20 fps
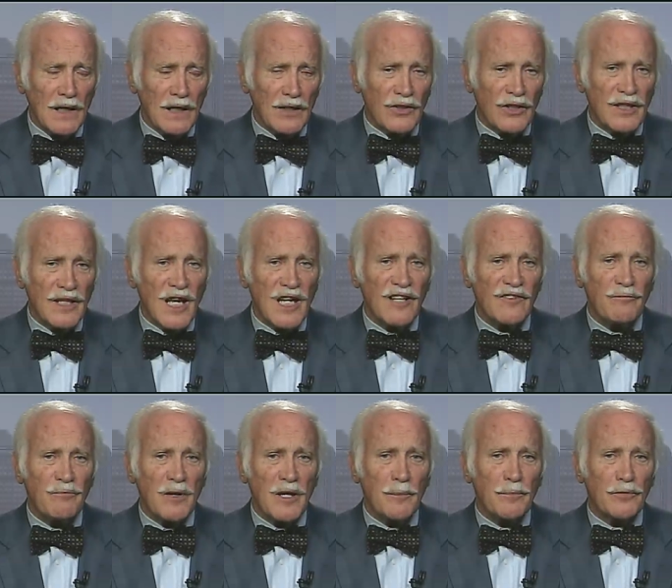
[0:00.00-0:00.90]
The native
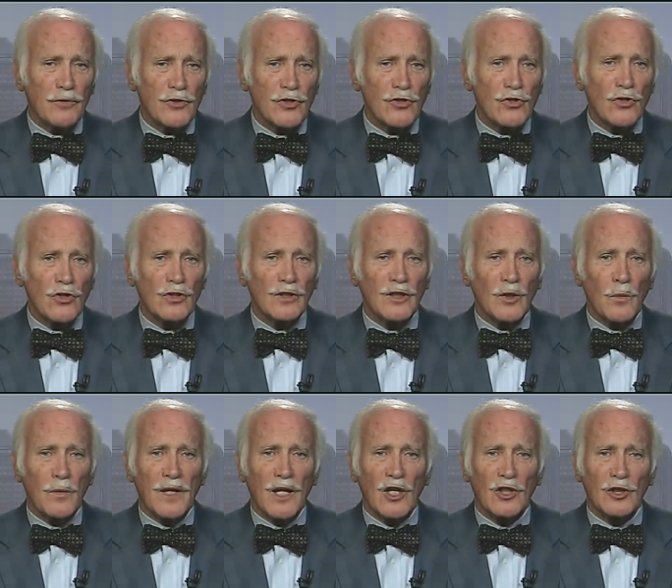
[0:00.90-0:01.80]
peoples, certainly
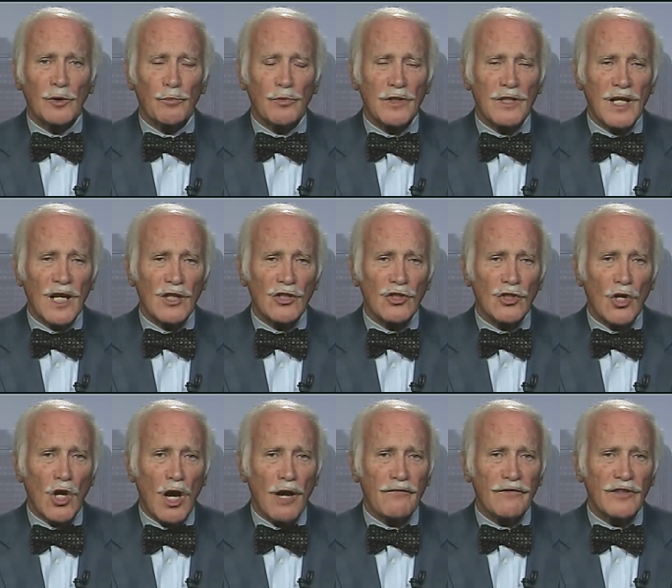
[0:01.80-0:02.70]
without the protection
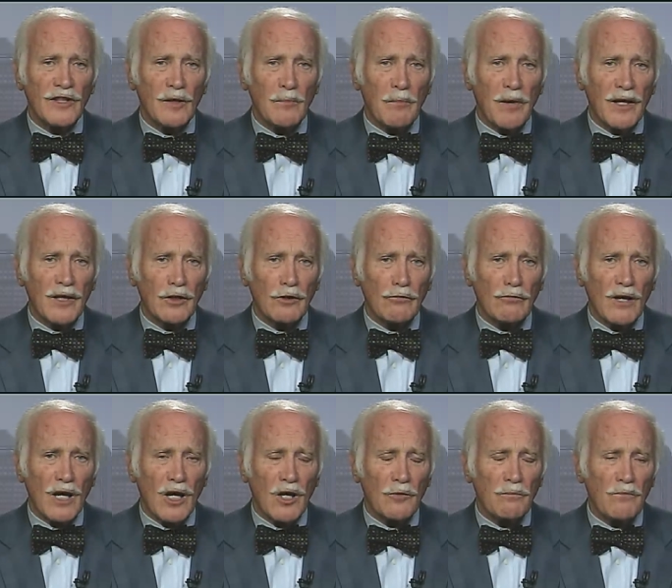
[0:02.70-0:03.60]
offered them by the
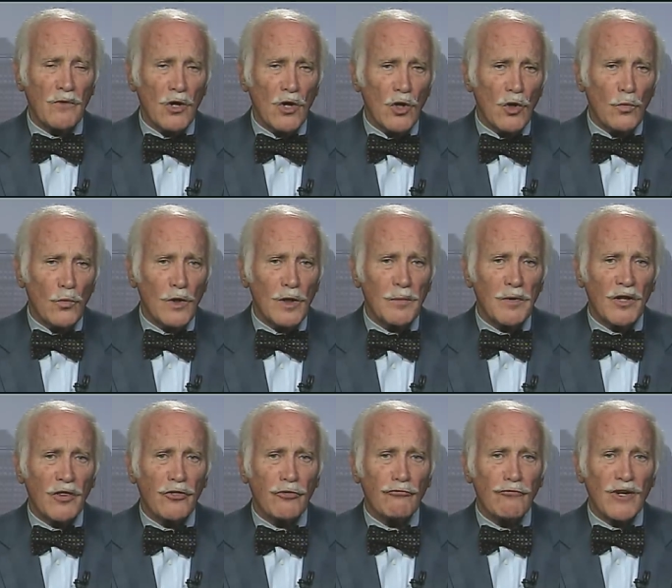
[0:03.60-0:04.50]
Crown, would have
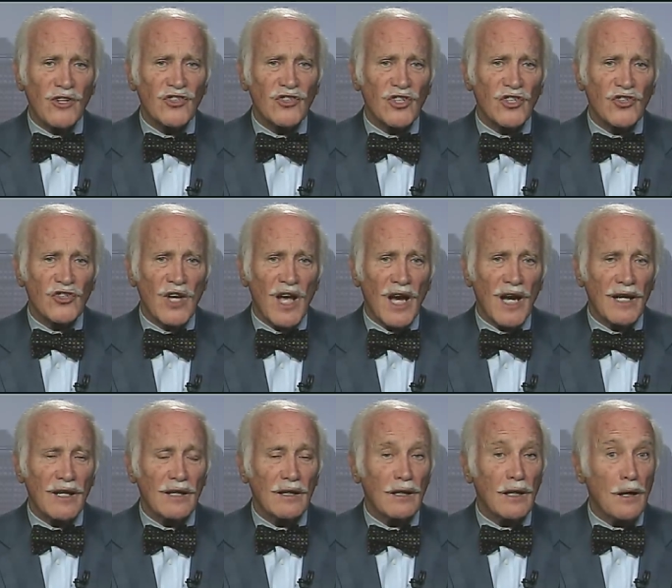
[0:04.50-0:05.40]
been thrust
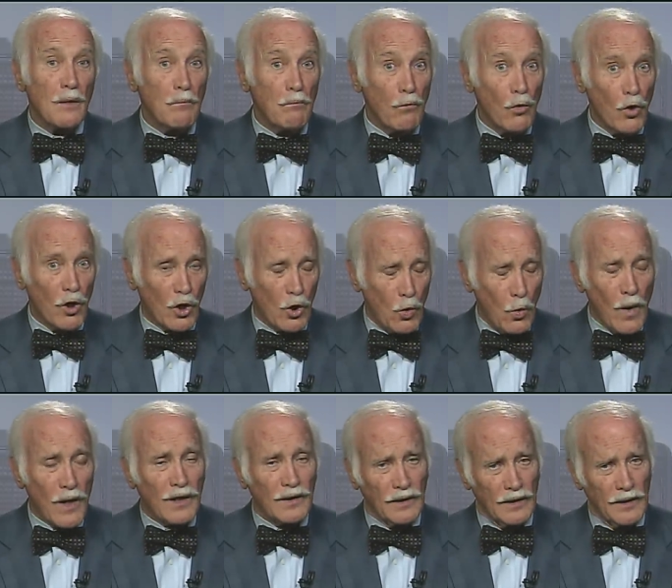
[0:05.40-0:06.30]
aside more
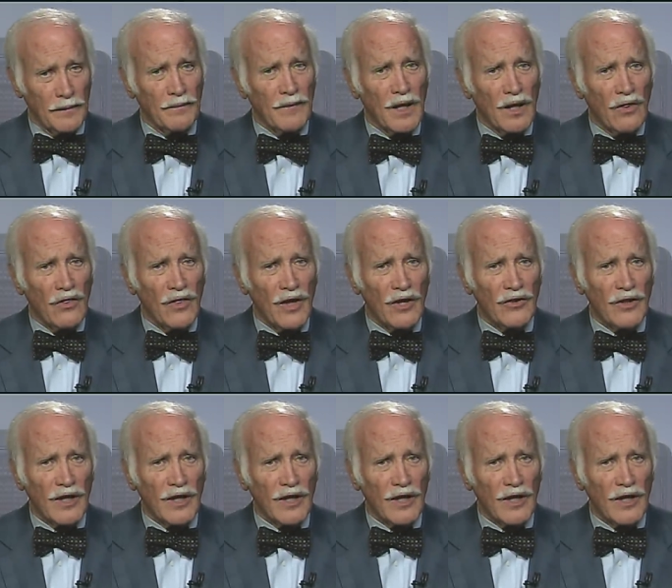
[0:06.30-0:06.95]
quickly than